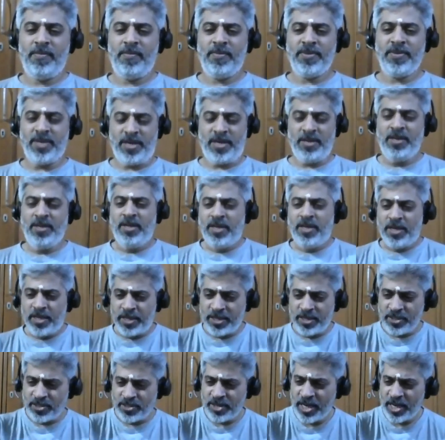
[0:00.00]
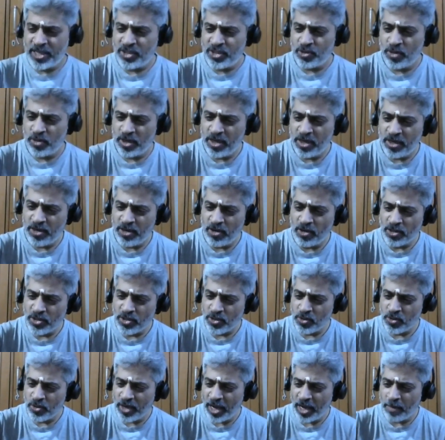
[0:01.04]
yeah, it is natural and
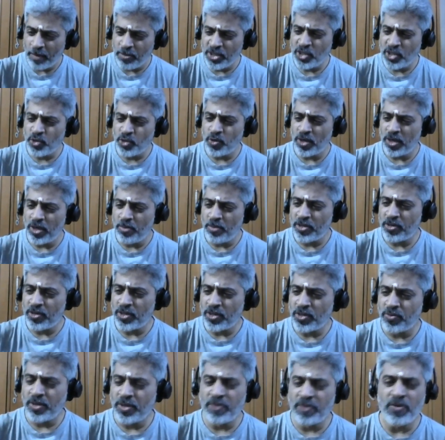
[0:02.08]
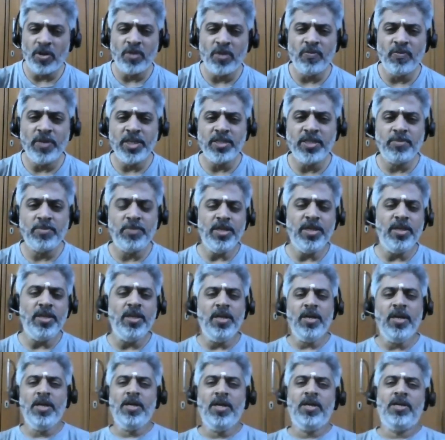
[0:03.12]
also habitual because we've always been
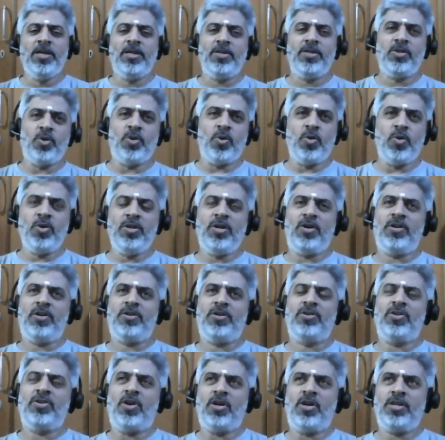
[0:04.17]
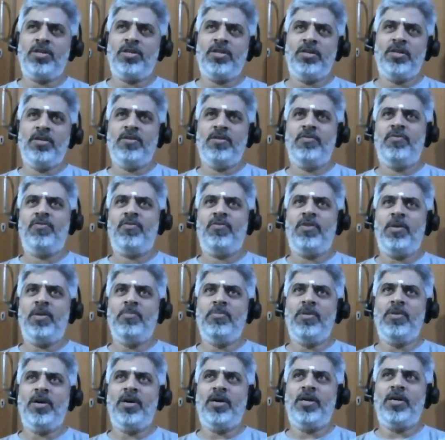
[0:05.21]
told or taught
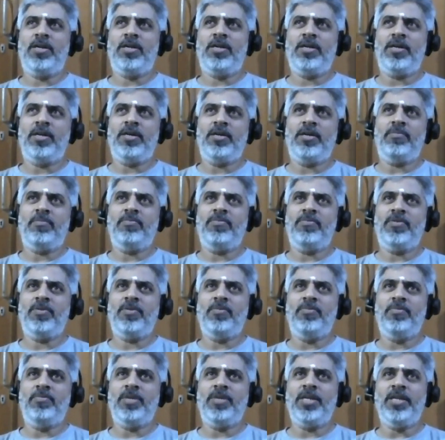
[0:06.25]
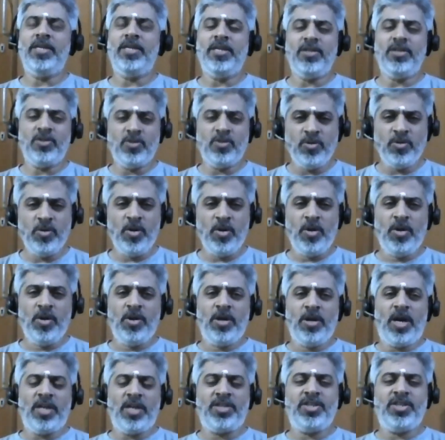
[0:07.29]
from our beginning to
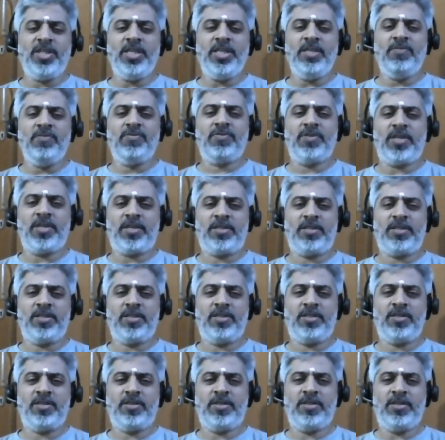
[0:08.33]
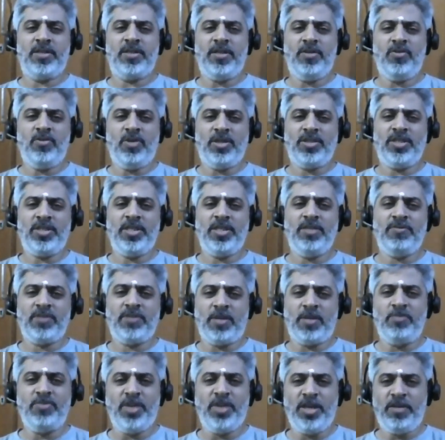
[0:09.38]
achieve success, you know, achieve
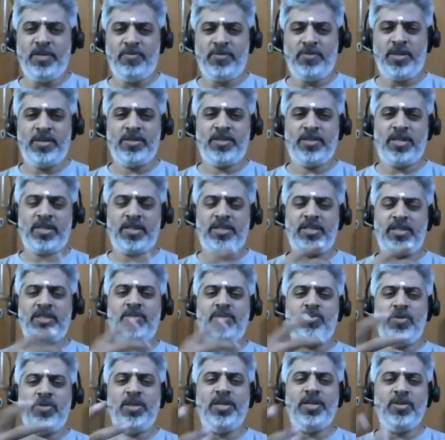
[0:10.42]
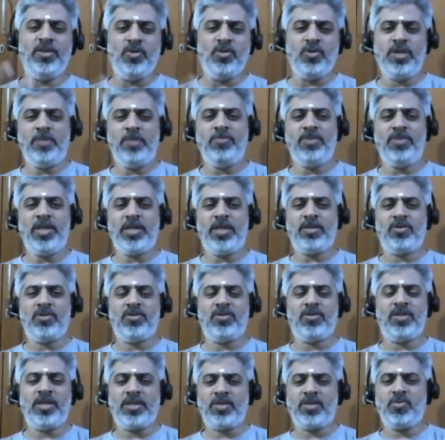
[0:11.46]
something, successfully do something. So
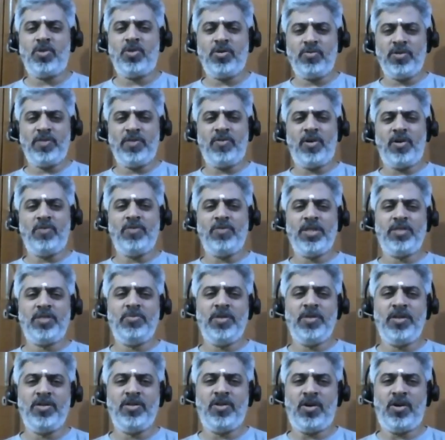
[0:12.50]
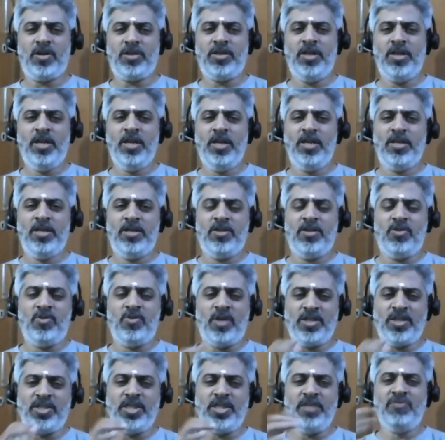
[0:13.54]
that's what we've always been taught. Know,
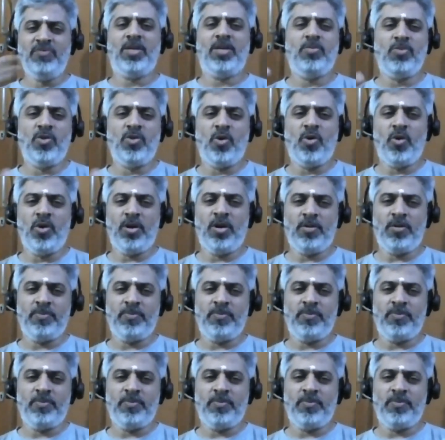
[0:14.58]
achieve some goal.